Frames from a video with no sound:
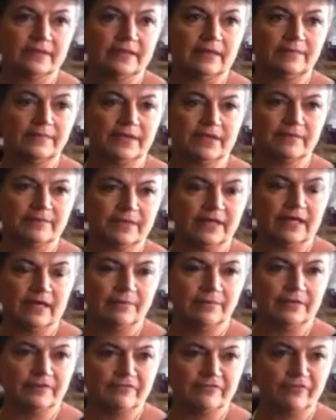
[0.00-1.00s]
They picked me
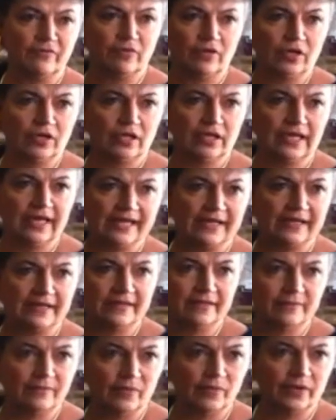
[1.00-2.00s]
up at 4 o'clock
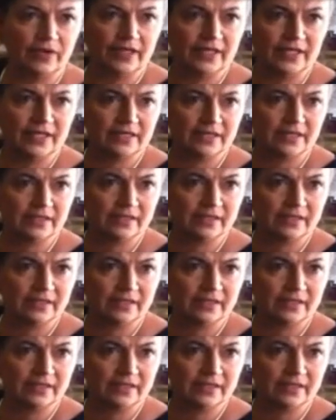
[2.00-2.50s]
in the morning.